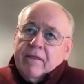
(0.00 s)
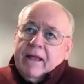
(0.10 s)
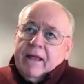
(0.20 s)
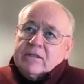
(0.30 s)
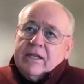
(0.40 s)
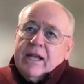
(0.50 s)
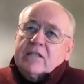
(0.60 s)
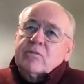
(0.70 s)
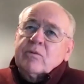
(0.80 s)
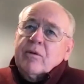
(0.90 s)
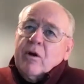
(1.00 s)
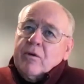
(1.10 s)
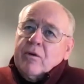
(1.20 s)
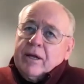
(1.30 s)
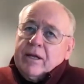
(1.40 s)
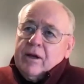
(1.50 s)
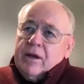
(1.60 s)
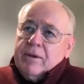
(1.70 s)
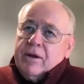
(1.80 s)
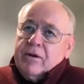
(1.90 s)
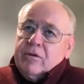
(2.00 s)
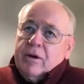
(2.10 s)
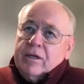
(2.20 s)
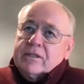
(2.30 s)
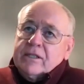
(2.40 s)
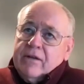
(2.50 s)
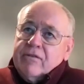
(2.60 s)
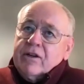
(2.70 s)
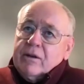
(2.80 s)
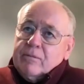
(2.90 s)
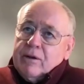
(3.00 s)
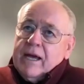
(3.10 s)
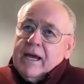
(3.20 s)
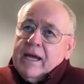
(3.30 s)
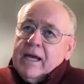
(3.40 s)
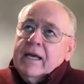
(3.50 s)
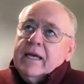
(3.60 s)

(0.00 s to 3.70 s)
And that's where Rotary could come into a significant play,